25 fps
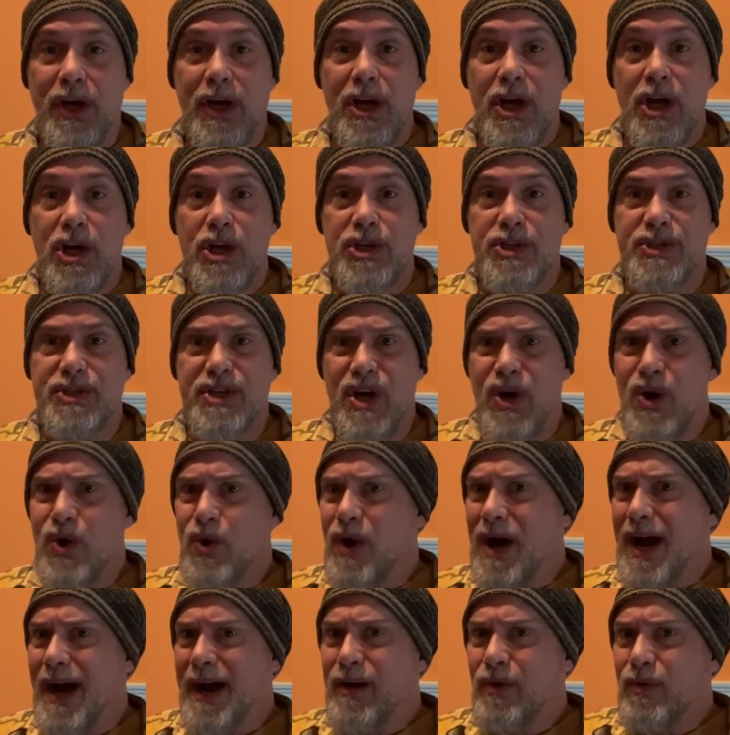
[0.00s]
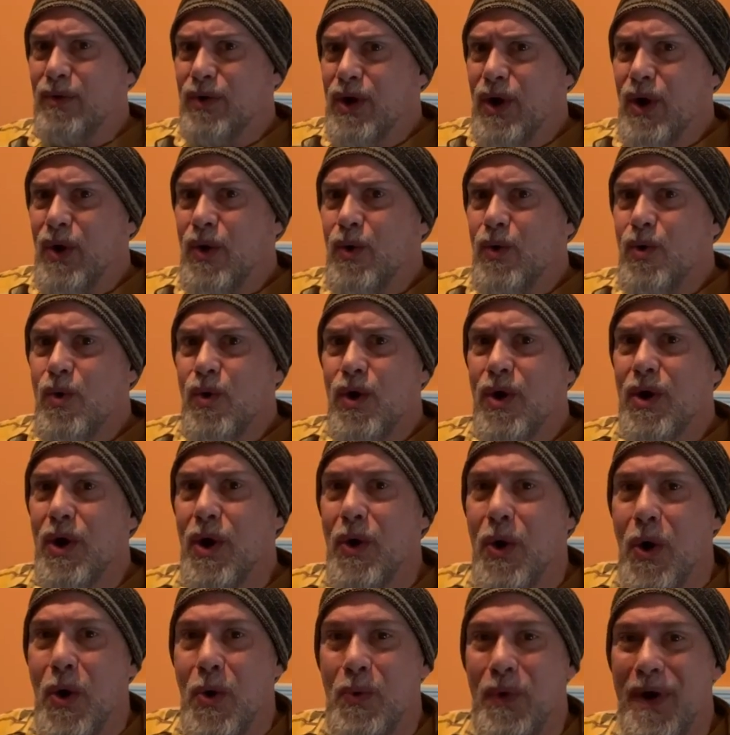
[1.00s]
So I don't know
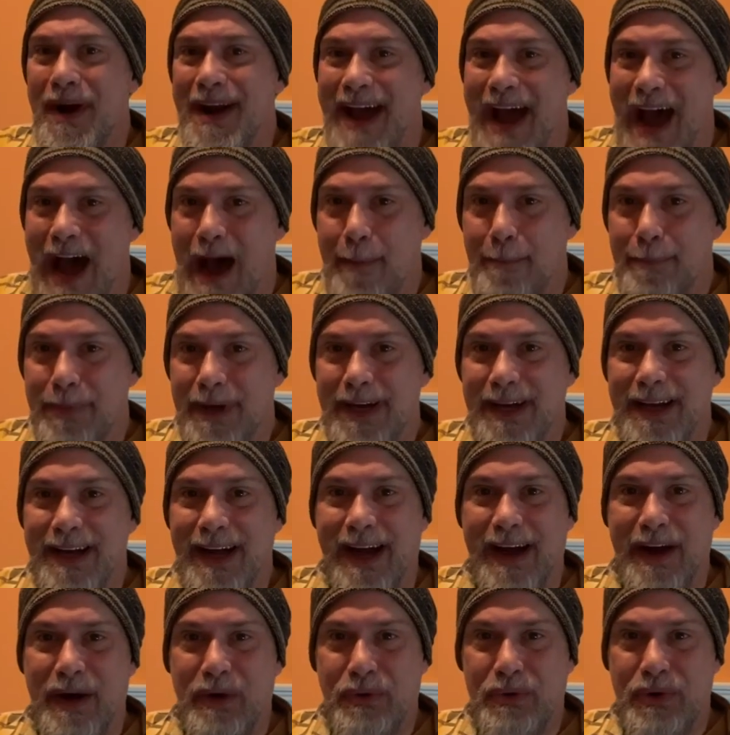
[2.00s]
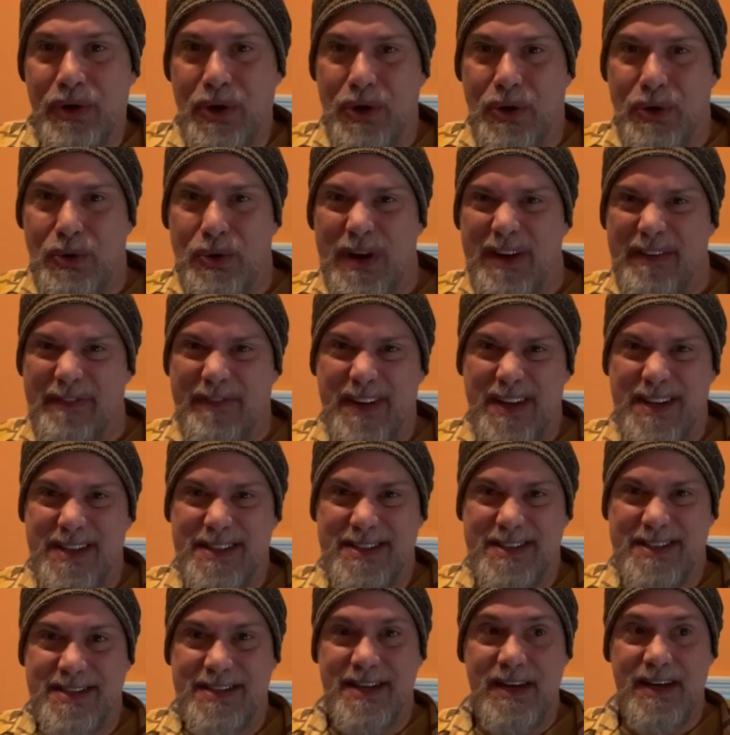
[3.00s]
what happened. I don't know if
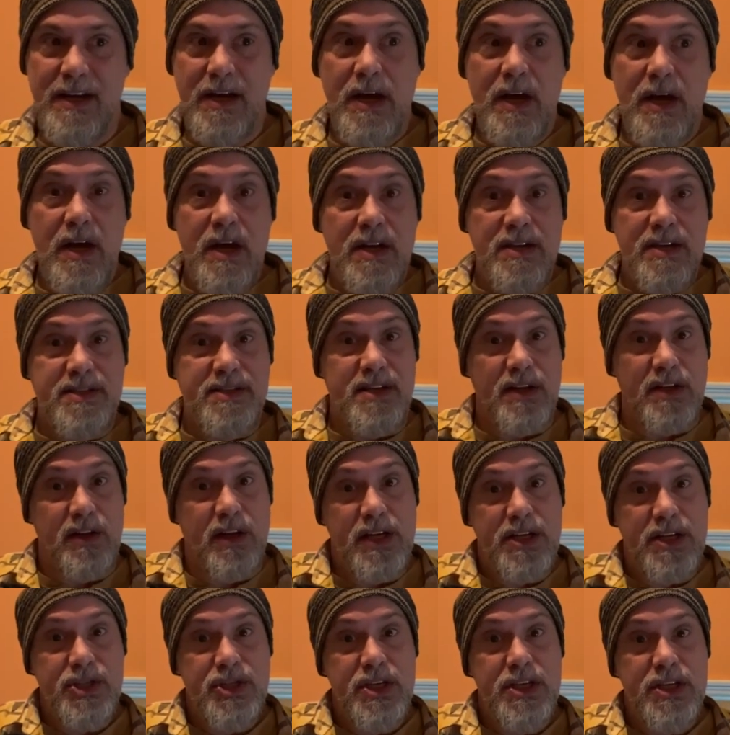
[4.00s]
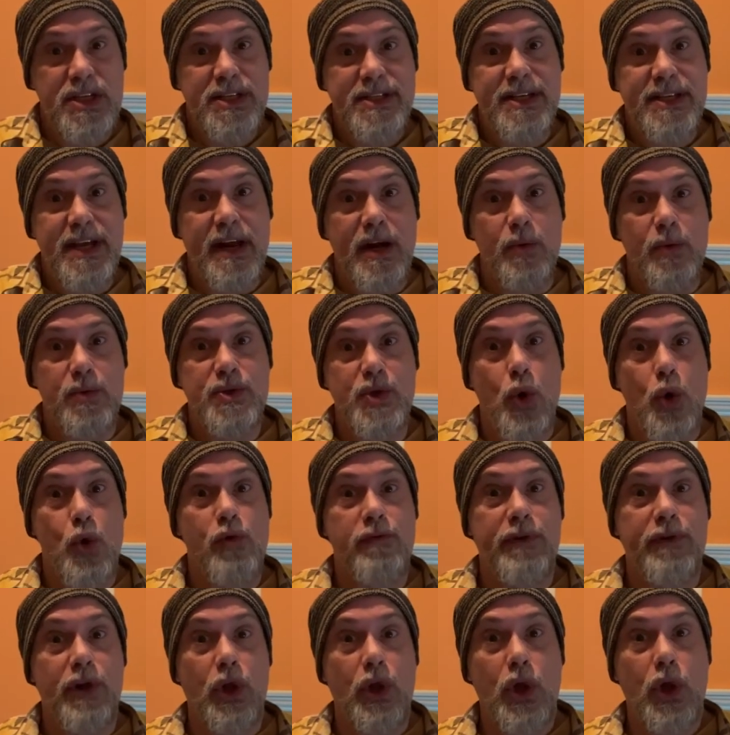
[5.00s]
it's delicious and it was
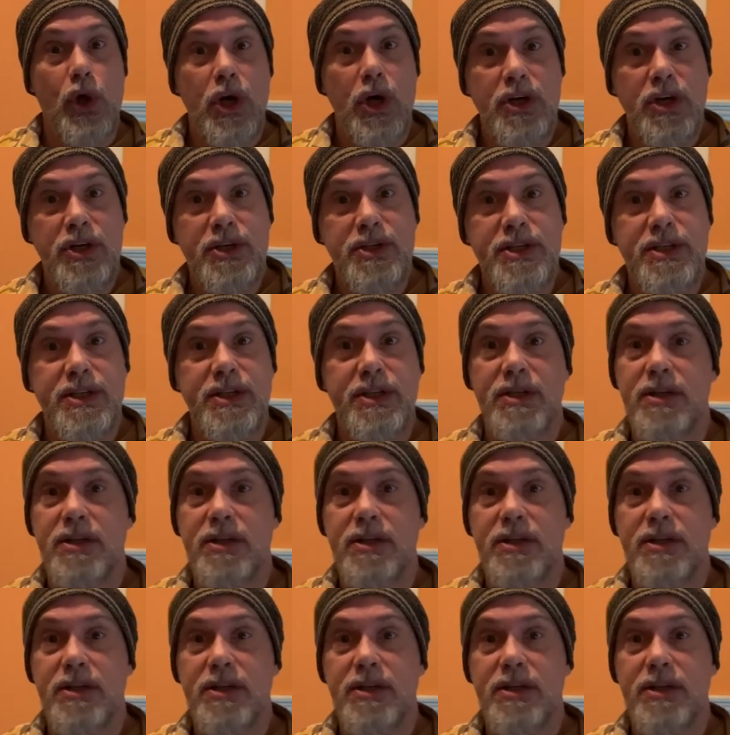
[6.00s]
overlooked.